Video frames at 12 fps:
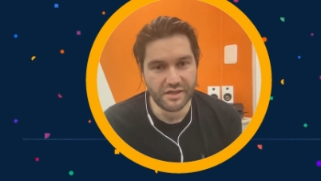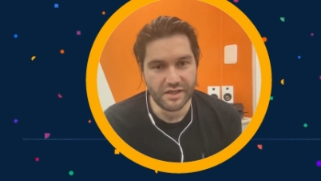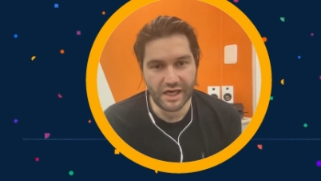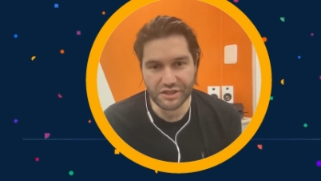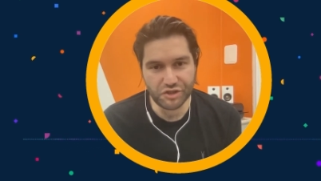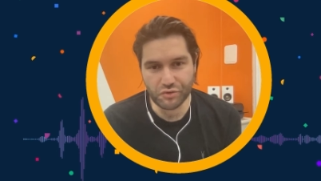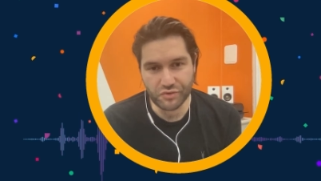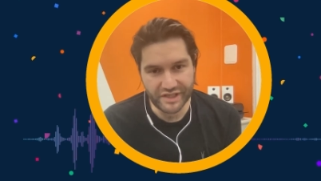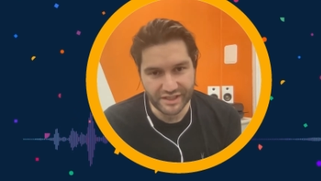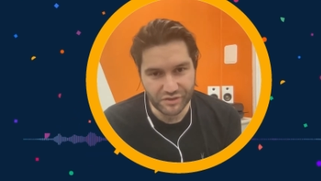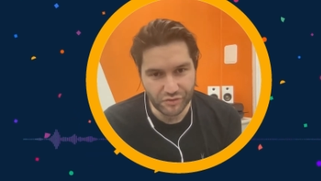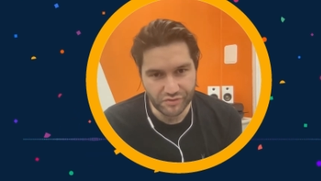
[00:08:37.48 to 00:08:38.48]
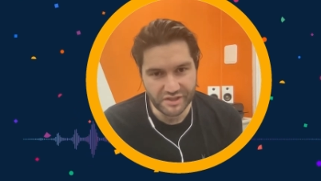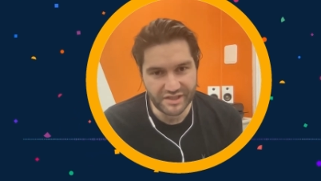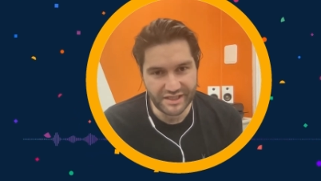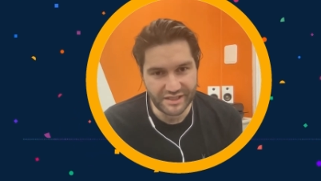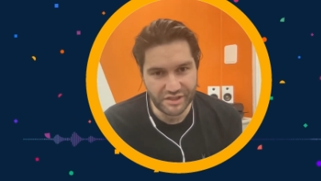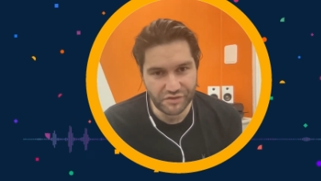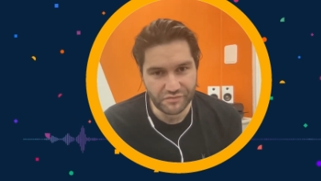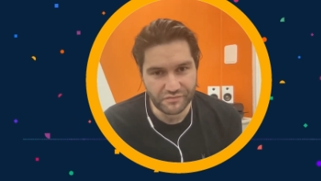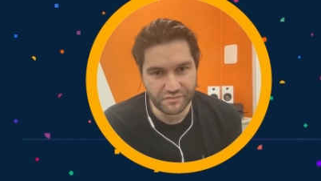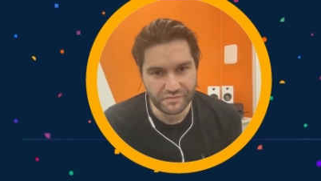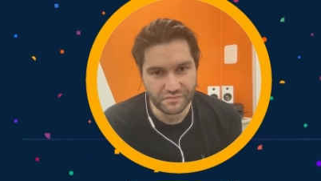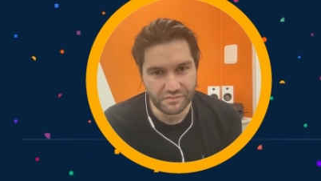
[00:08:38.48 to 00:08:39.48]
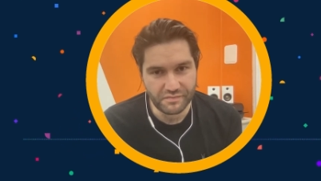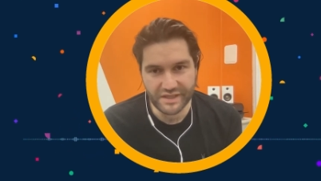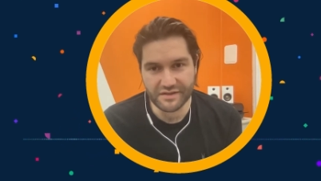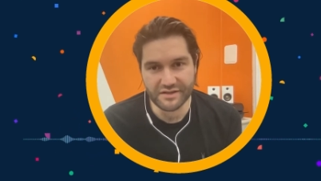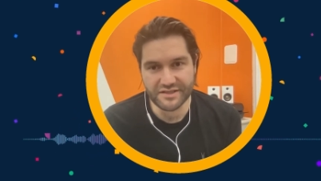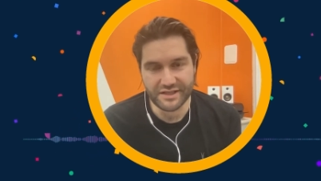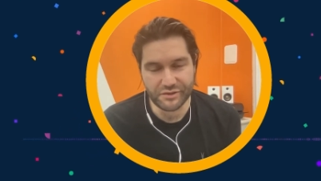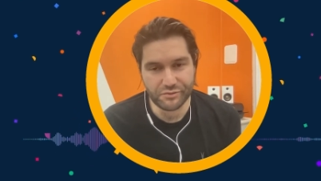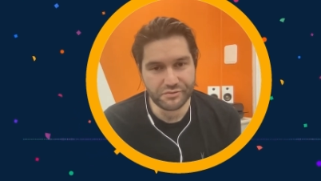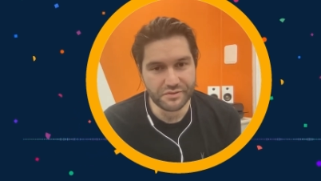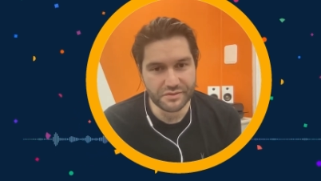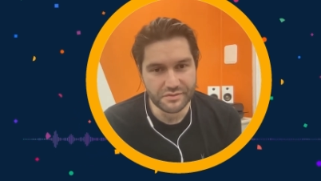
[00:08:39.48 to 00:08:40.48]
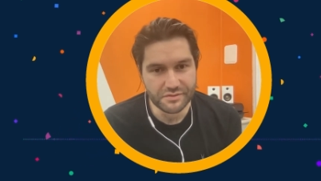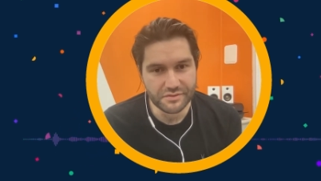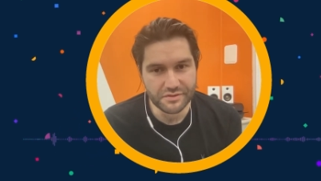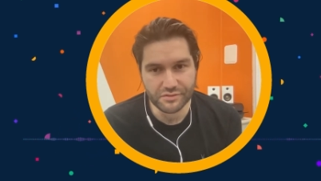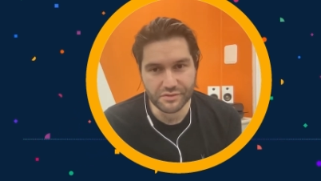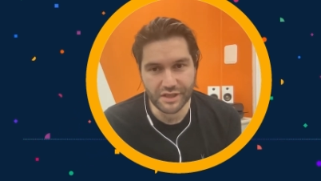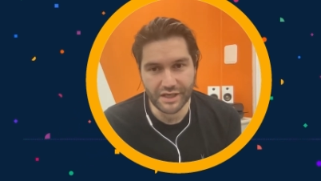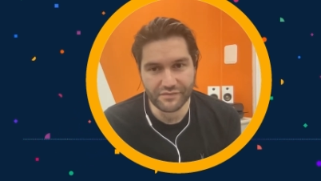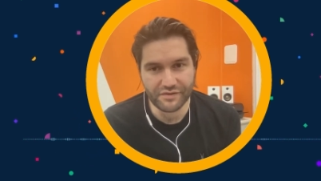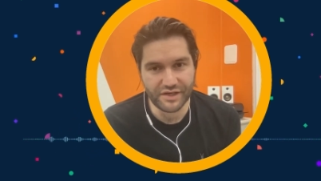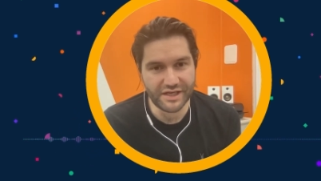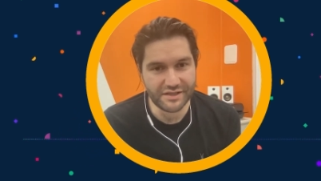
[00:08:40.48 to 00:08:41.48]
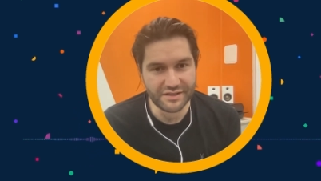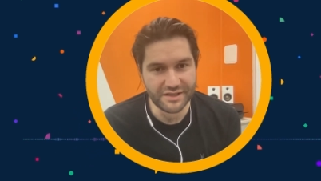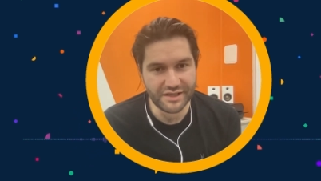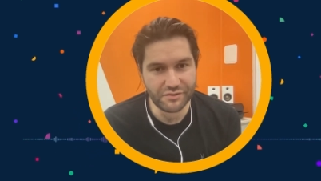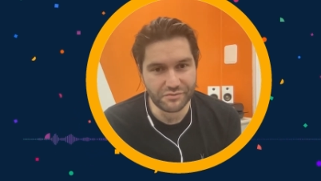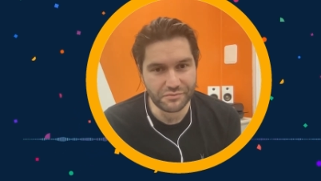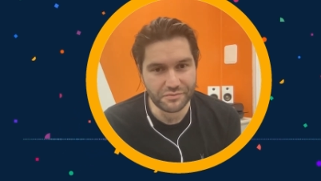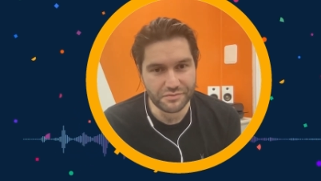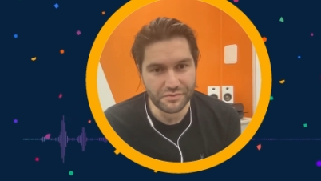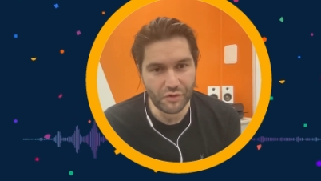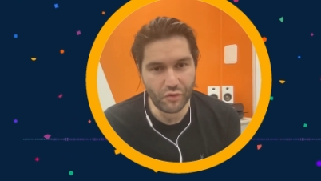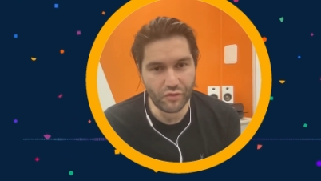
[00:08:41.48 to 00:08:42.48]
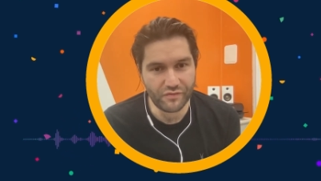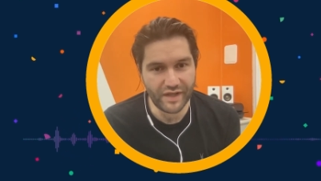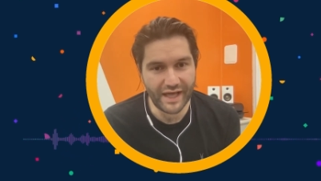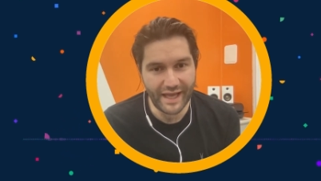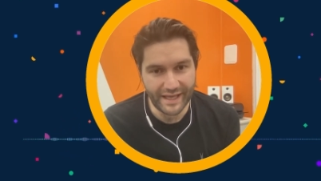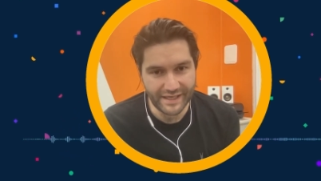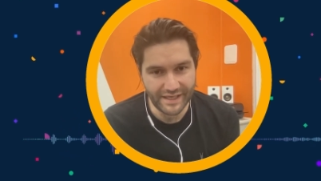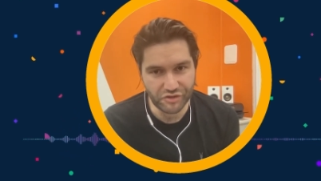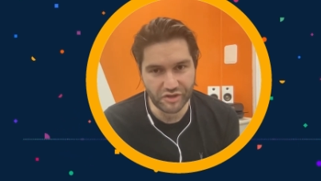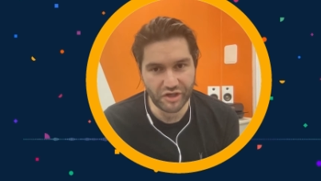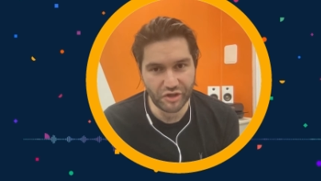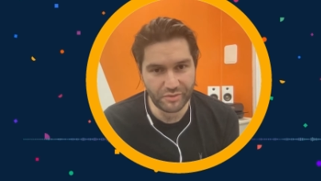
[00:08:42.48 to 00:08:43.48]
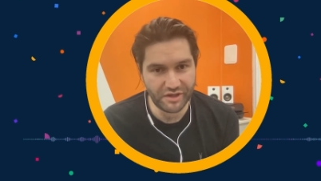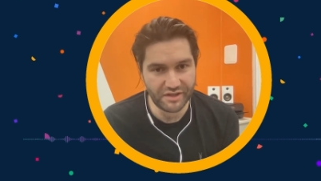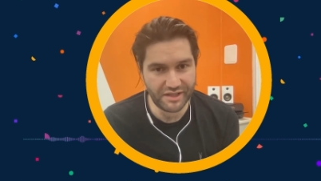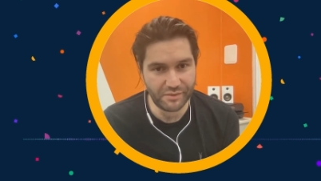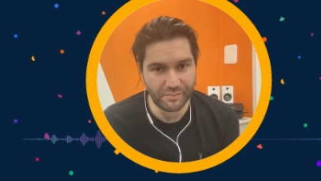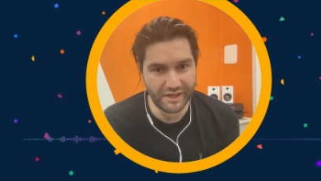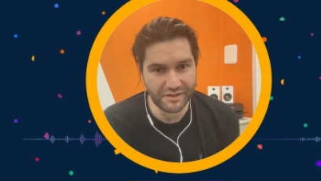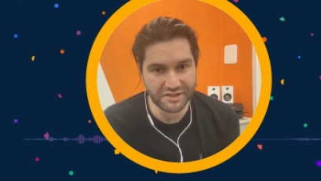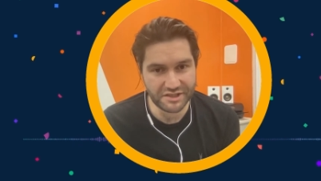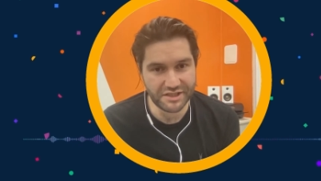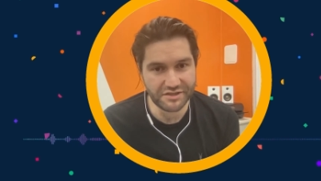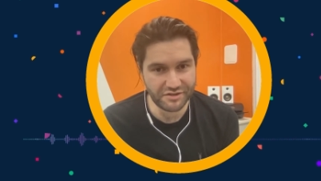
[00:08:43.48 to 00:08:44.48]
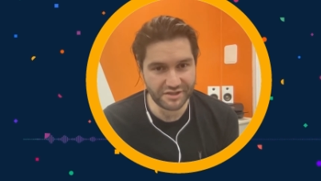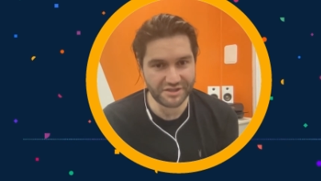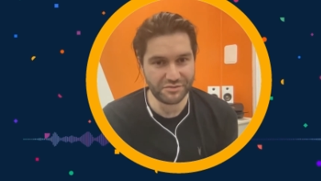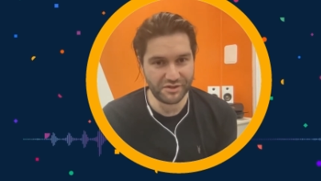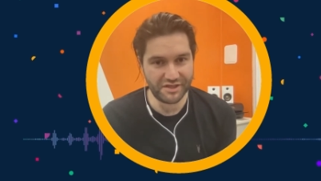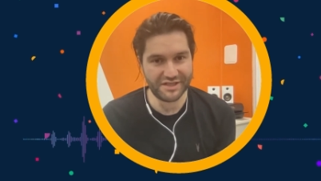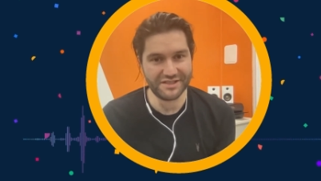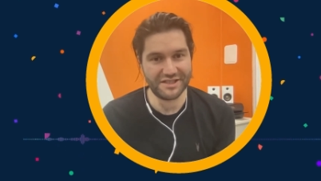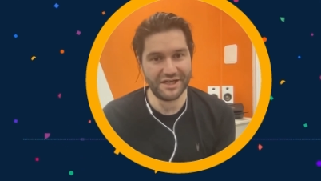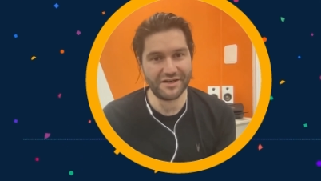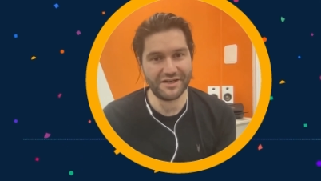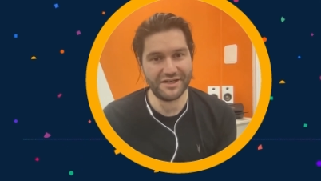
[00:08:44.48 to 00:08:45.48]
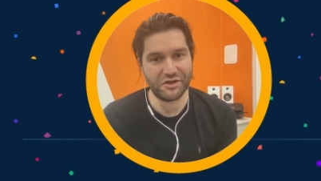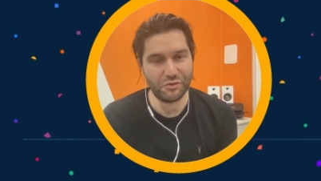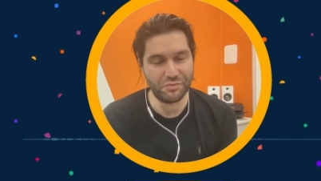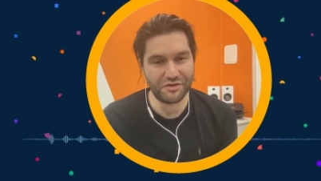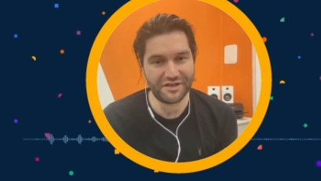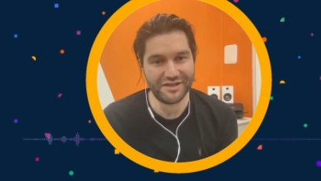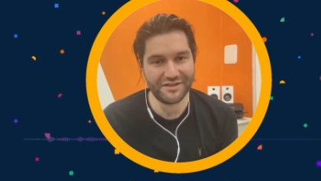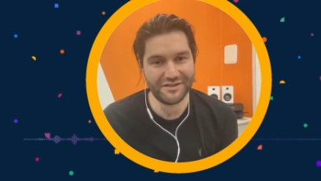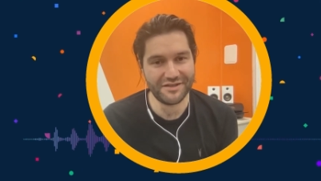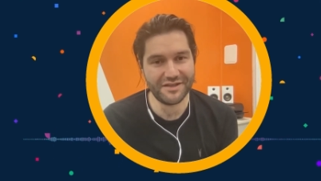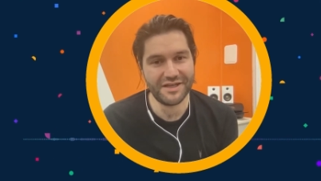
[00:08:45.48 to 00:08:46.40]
and you don't get it on the day that you've made the sales. So you have to reconcile all of that, and you're a little bit at their mercy. So this is where it can start getting complicated.